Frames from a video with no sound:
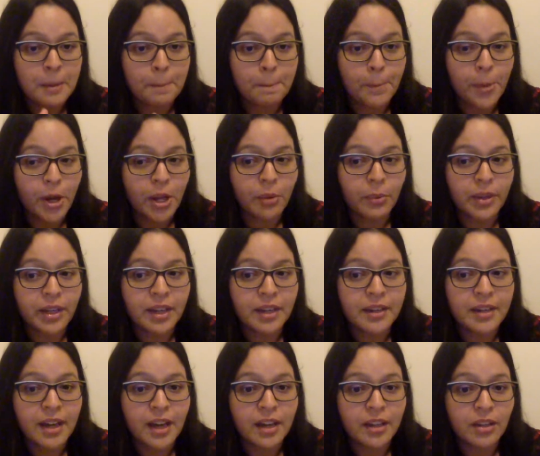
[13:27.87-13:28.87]
But we
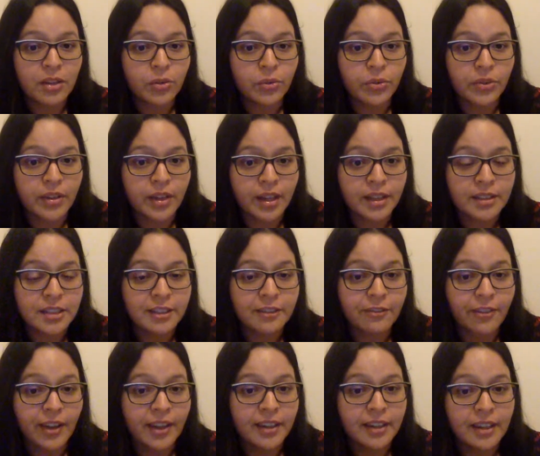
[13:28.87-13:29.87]
cannot use that to
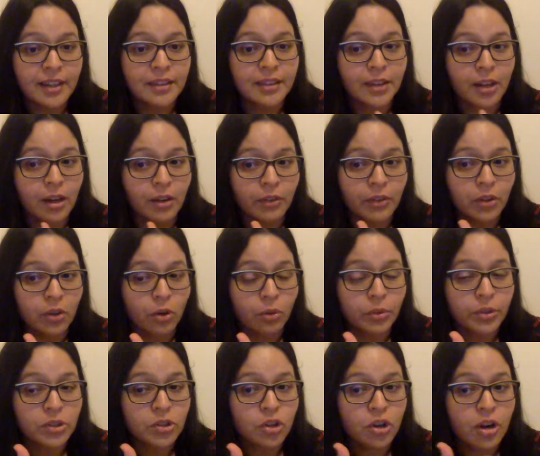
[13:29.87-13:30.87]
find W, or
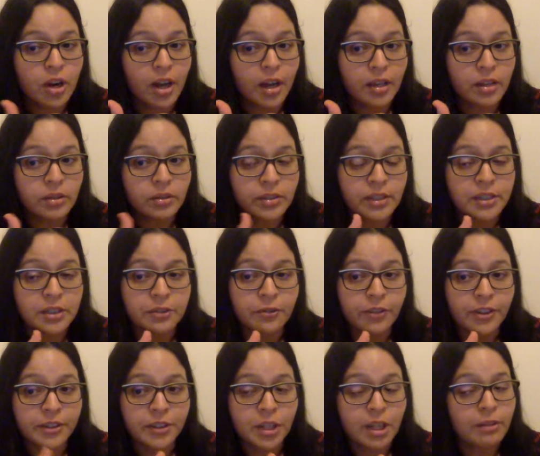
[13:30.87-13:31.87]
we should not use that to
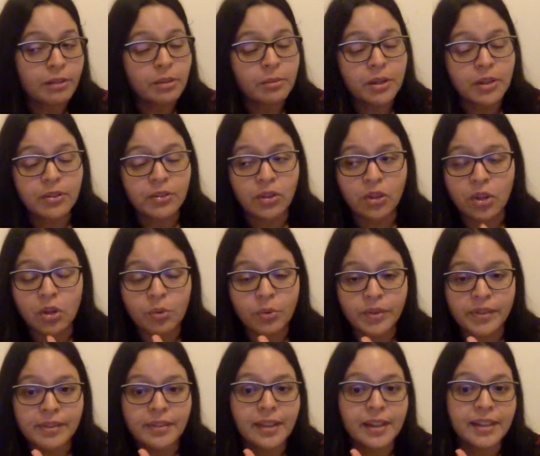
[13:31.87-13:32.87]
find W because Q
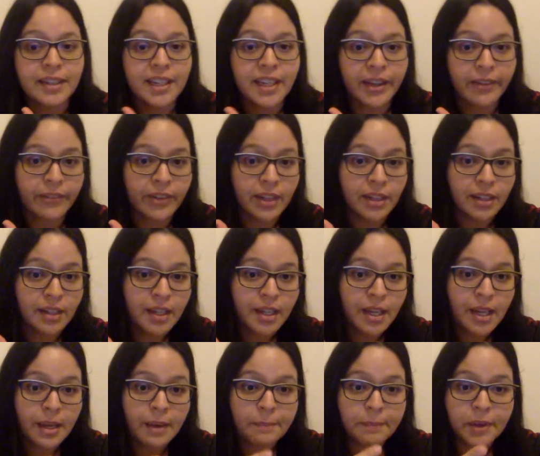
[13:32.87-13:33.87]
is not given.
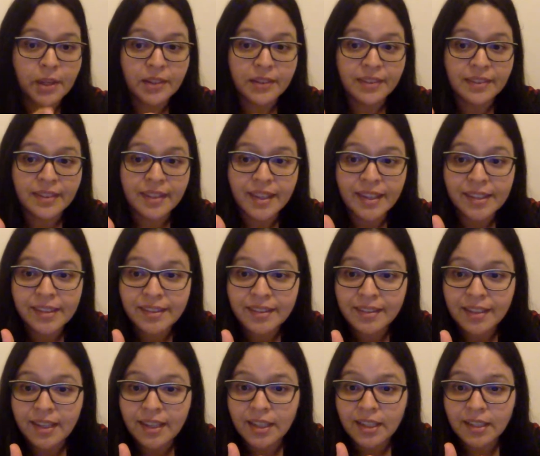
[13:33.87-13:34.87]
Because this
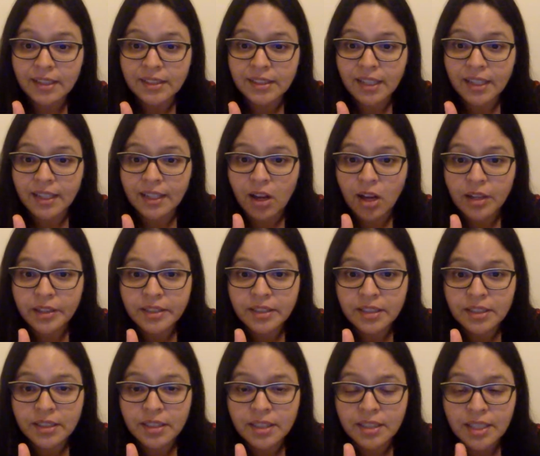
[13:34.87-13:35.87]
is a
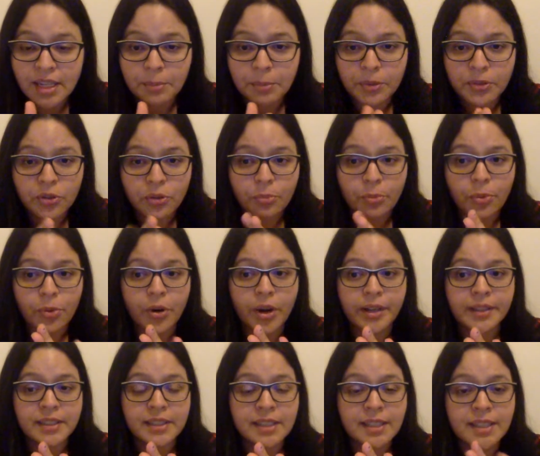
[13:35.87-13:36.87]
constant temperature
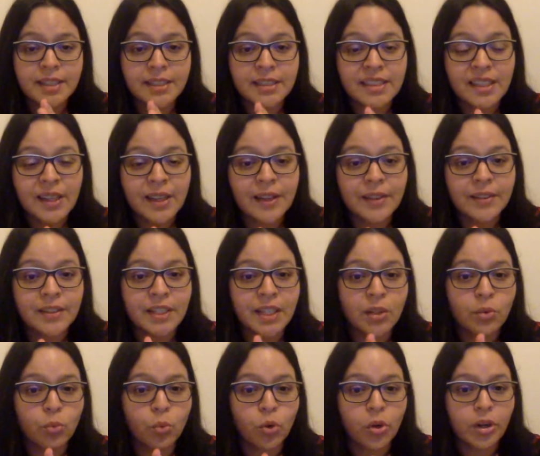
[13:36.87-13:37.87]
process,
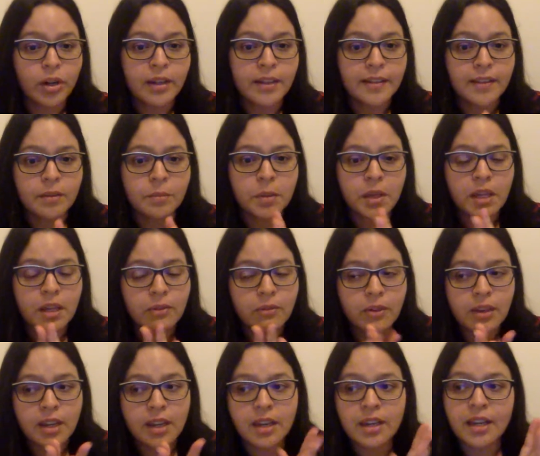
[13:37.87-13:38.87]
then work is
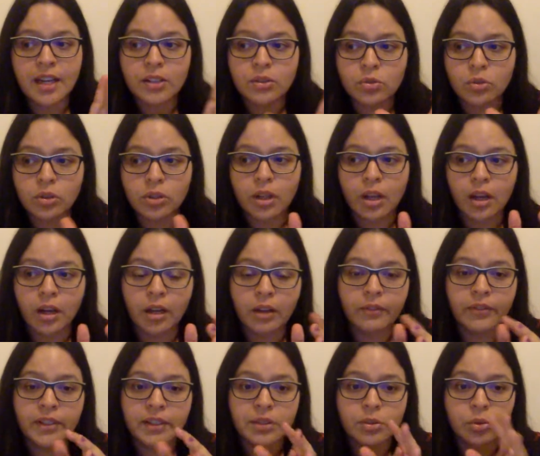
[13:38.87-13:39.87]
PV, natural log of
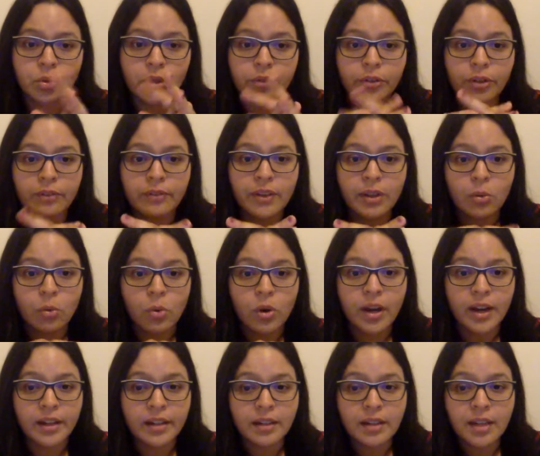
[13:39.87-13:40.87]
V2 over
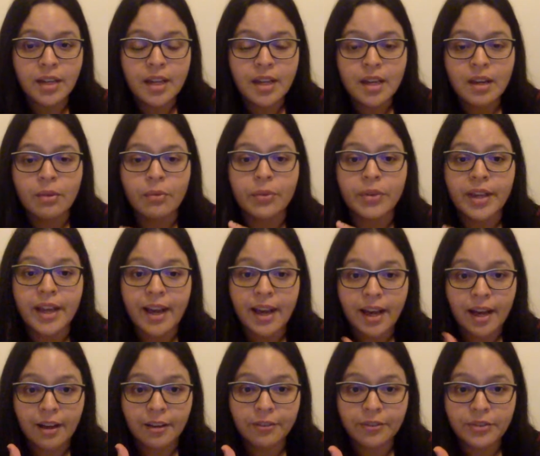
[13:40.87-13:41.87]
V1. We
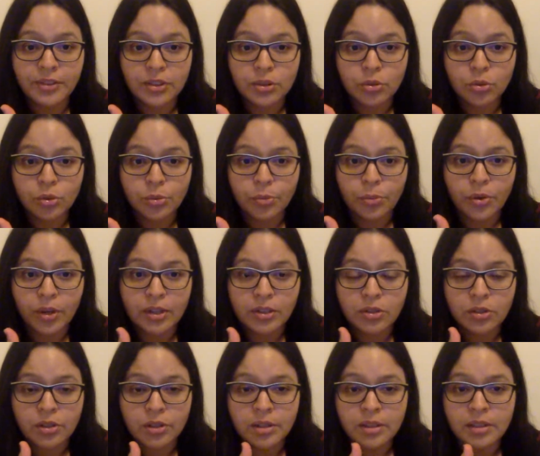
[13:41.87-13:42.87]
have the two
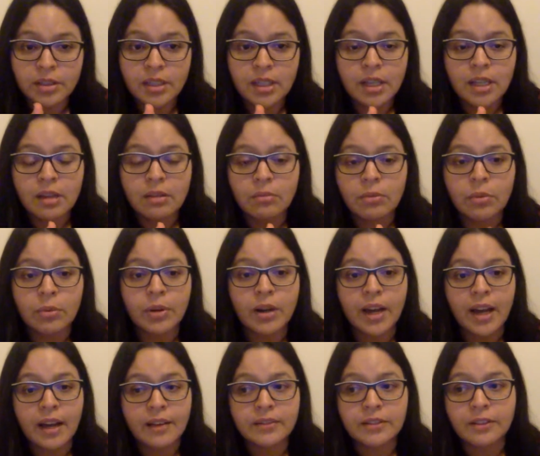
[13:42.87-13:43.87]
pressures. We would
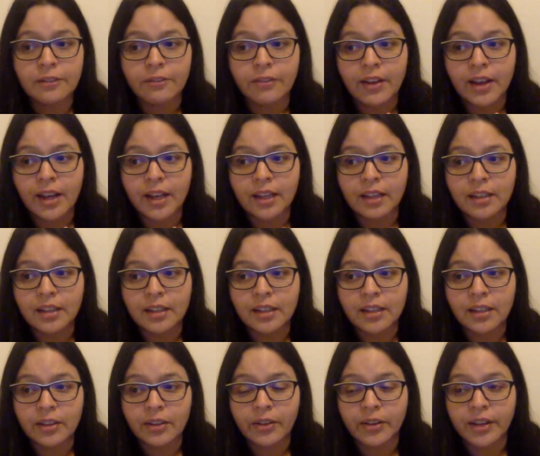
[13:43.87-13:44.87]
have to find
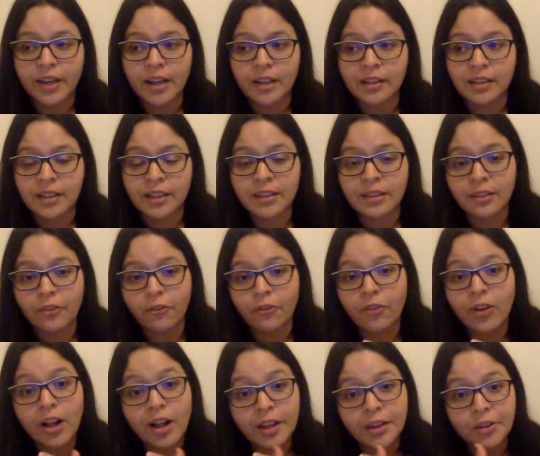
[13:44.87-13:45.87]
or calculate the
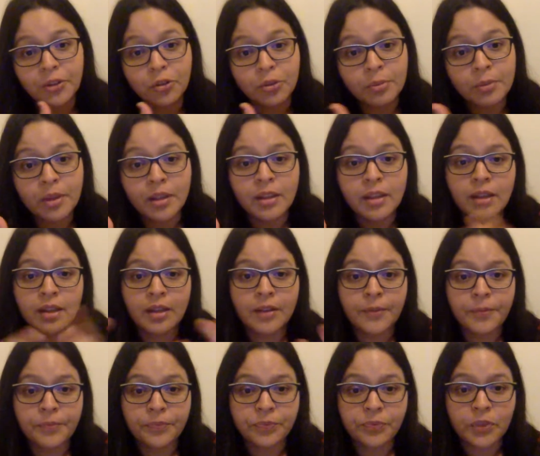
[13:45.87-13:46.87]
volume
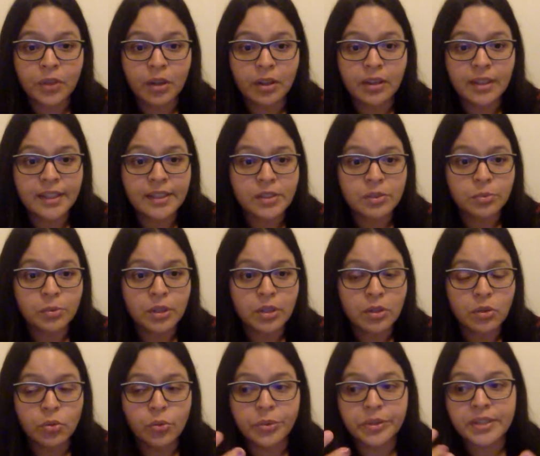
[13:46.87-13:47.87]
unless we
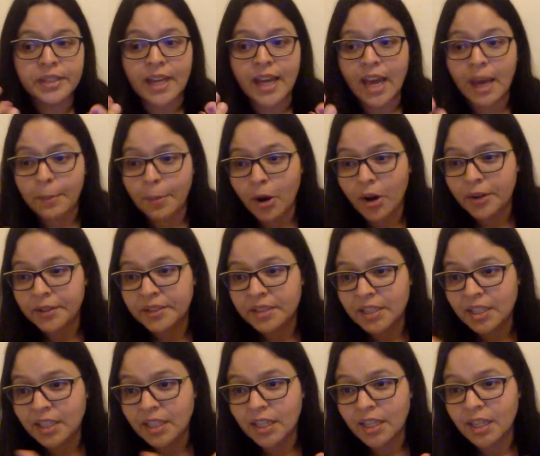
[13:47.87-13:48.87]
use
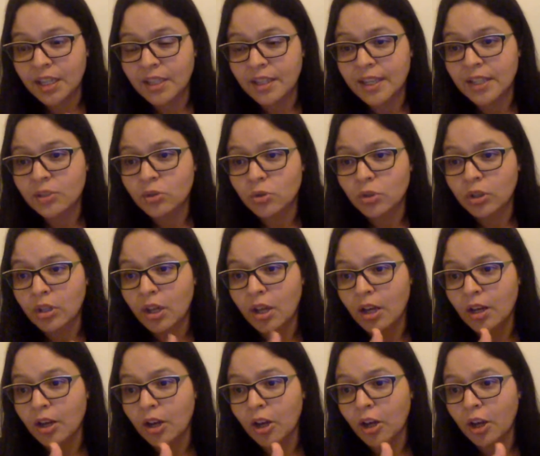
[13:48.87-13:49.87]
MRT, natural
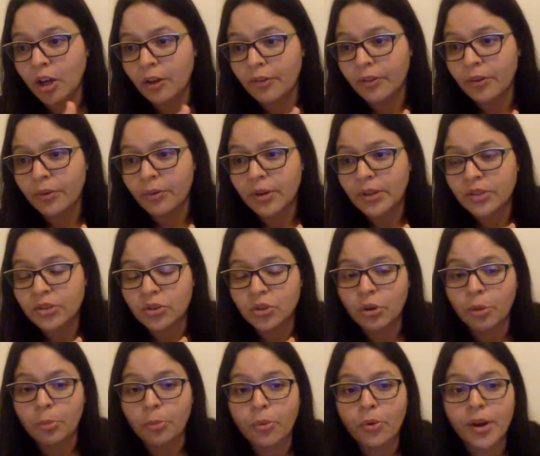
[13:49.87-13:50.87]
log of a ratio
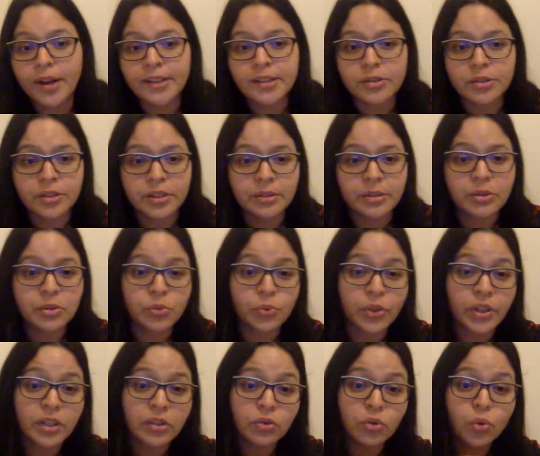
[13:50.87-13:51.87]
of pressures, which we
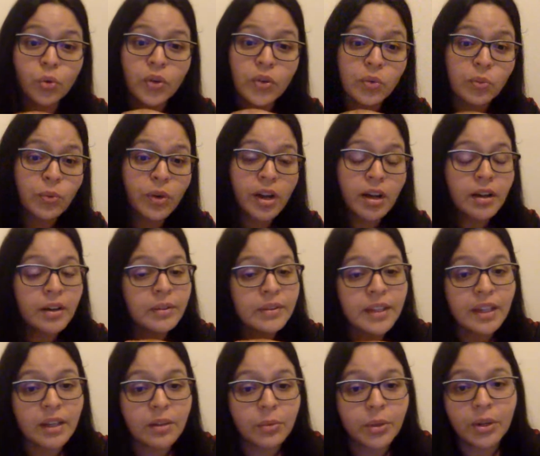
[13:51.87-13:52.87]
can do as well, and
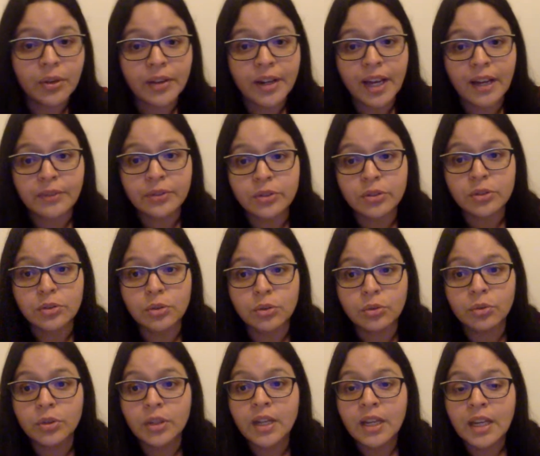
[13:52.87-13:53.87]
then we don't have to
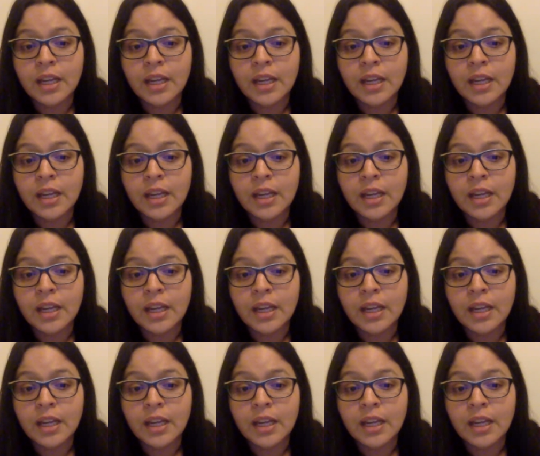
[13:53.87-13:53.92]
do